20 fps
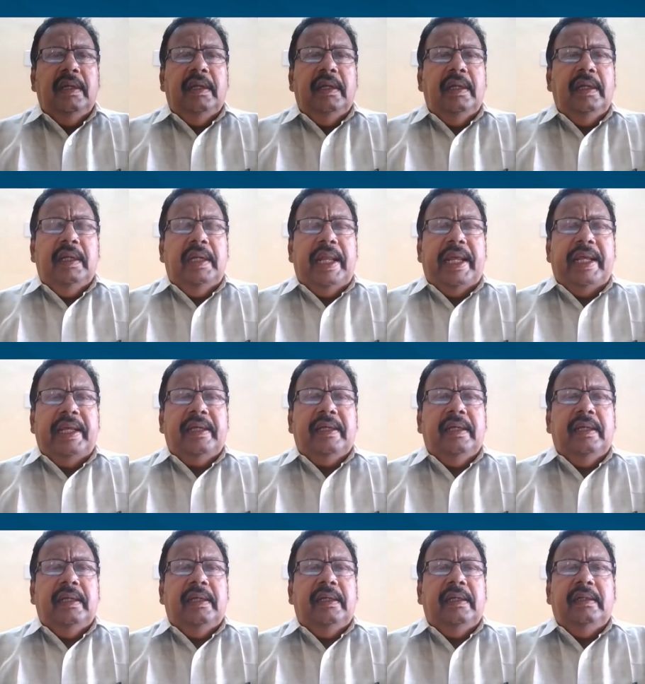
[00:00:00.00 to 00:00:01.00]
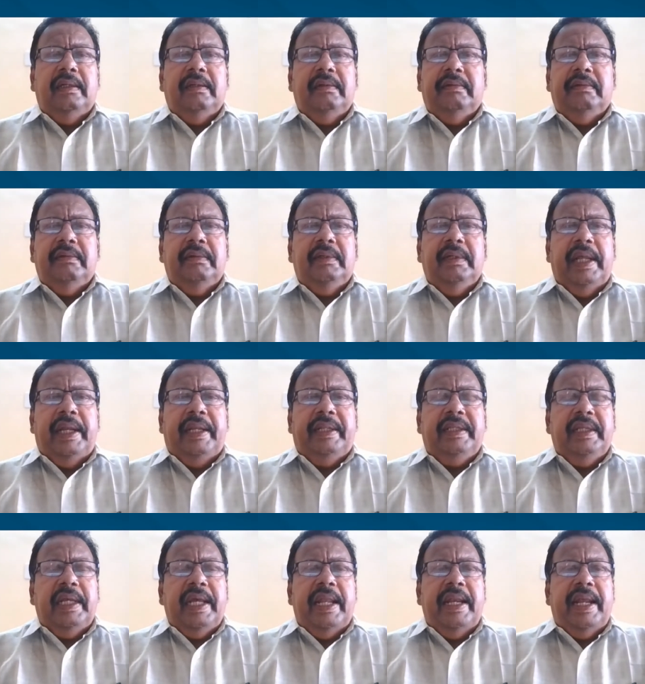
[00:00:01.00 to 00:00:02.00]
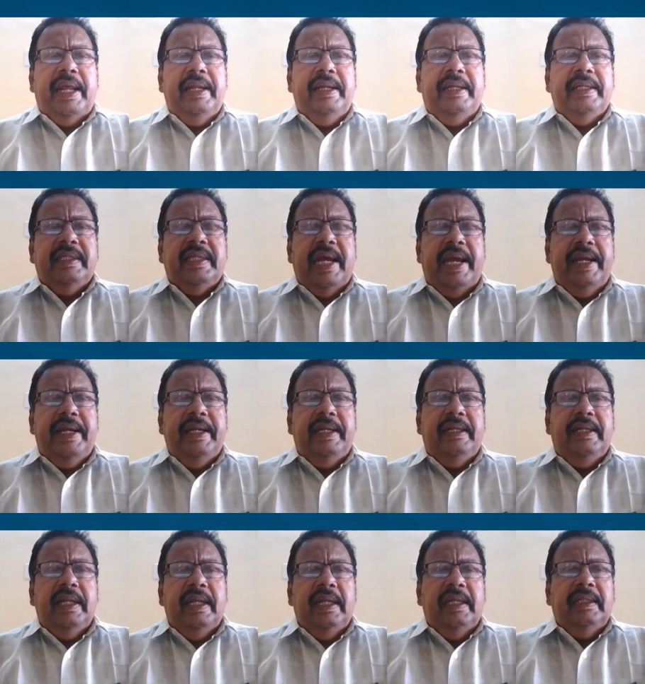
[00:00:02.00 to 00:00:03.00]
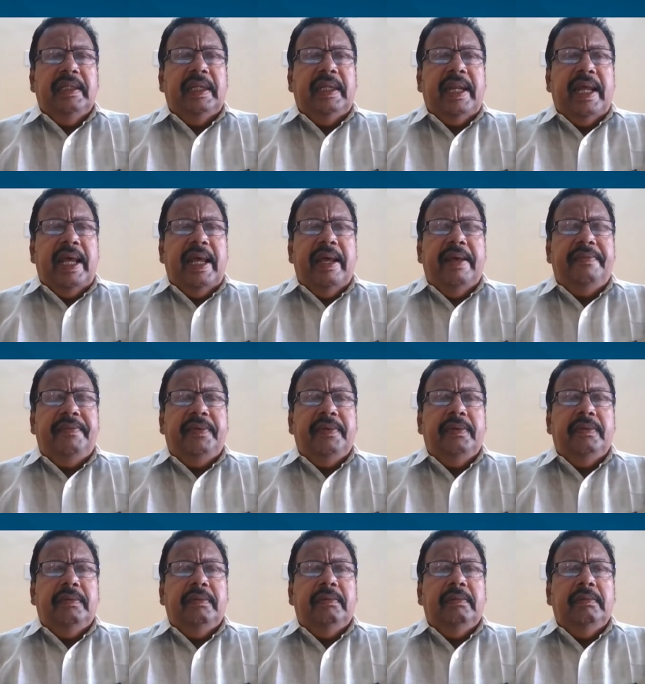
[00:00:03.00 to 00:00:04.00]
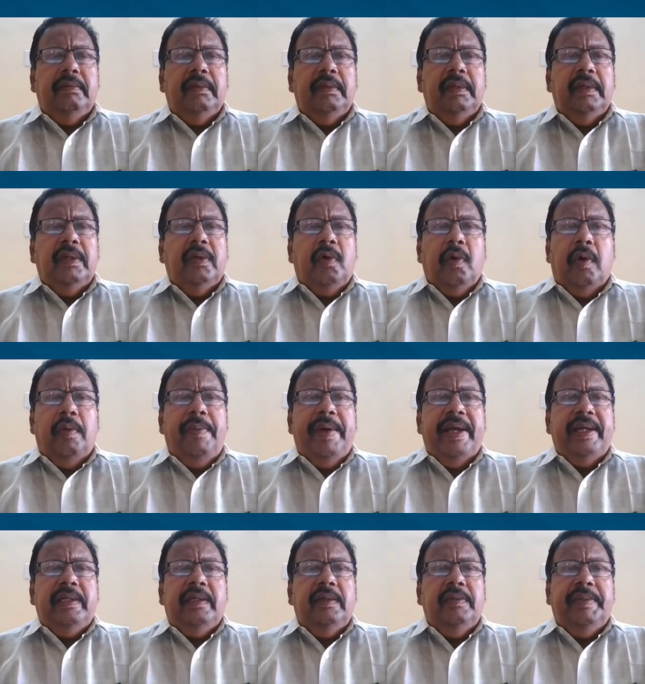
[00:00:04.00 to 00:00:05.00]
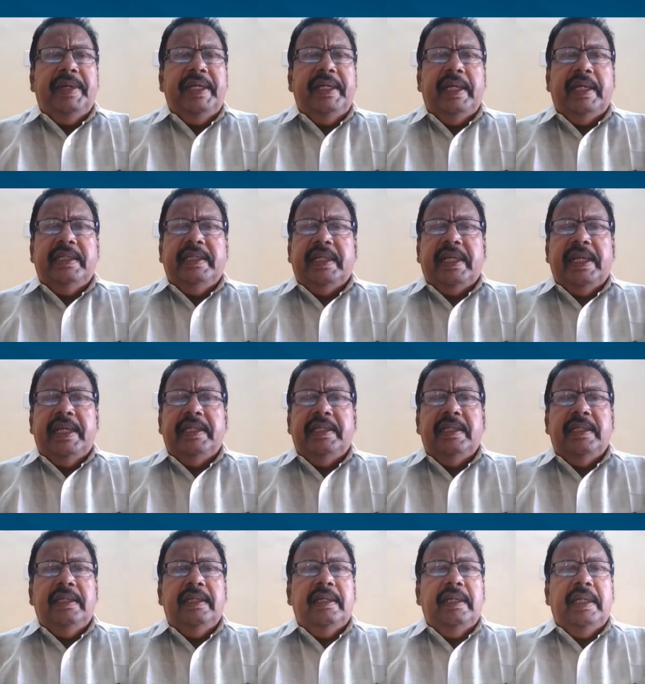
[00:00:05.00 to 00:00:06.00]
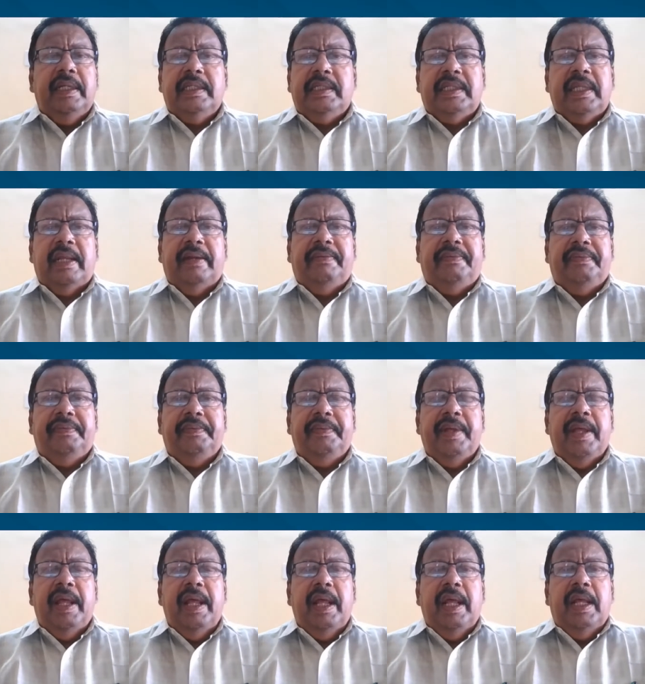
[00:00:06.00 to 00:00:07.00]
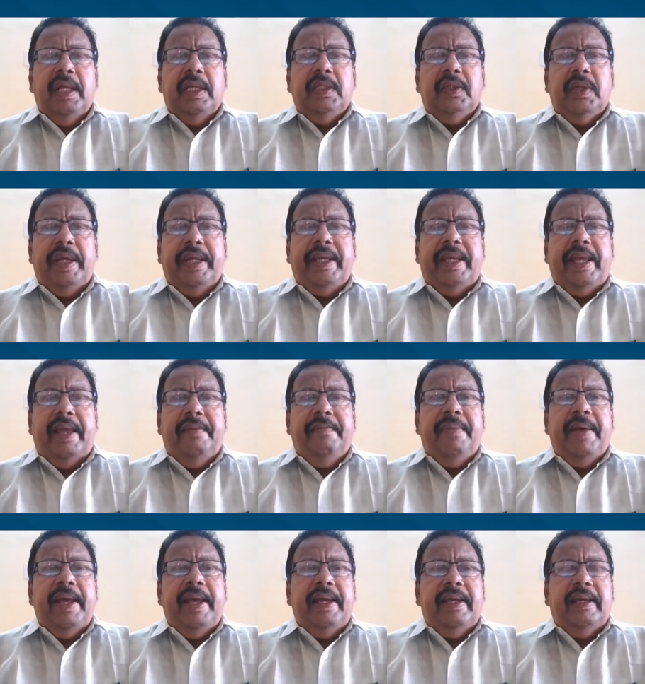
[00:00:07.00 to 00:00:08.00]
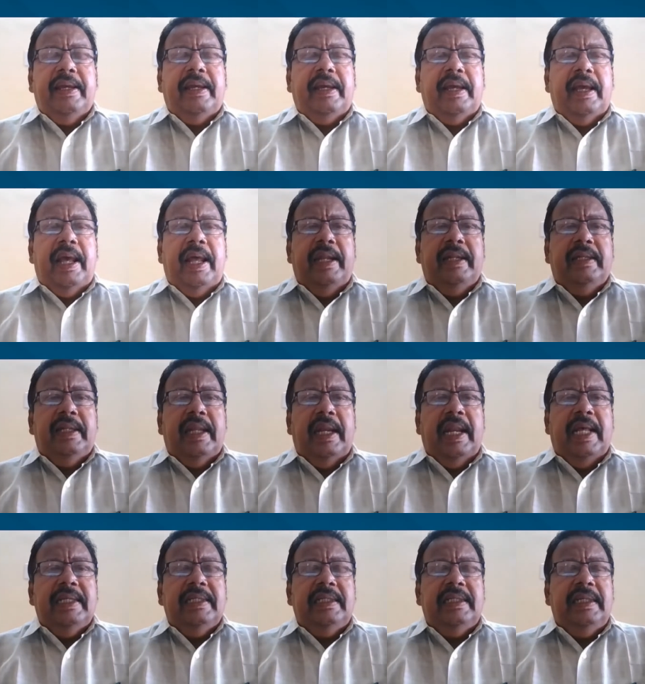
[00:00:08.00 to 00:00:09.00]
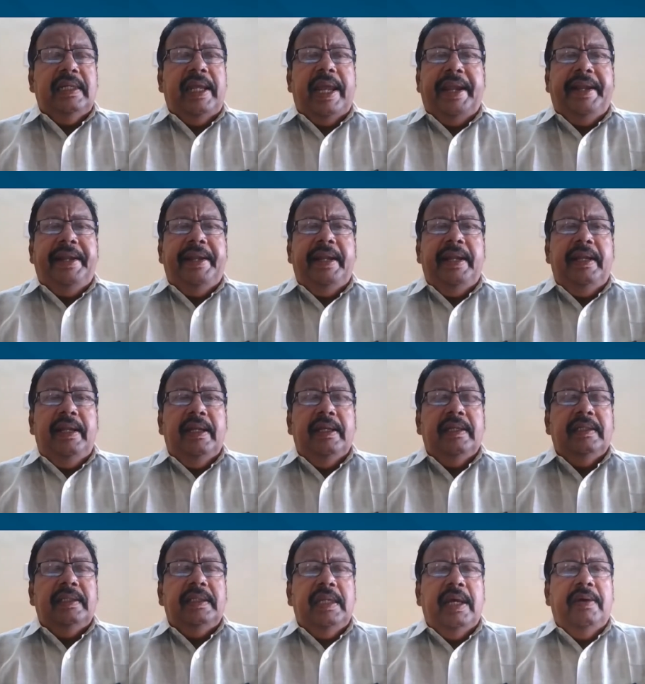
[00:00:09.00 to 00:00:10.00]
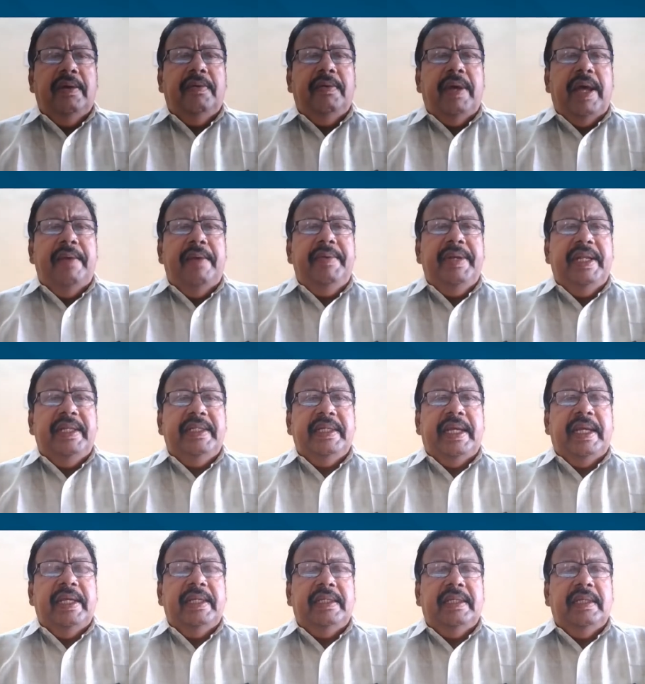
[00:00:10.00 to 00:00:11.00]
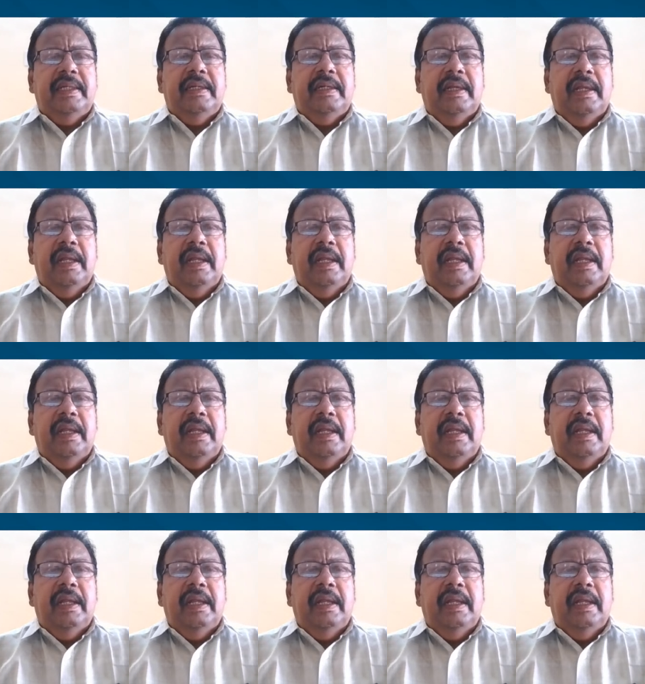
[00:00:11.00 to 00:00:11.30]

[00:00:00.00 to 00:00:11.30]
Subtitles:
like anything. And I decided that I have to go back to my education itself. So I came back, and the last 18 years now I'm in education.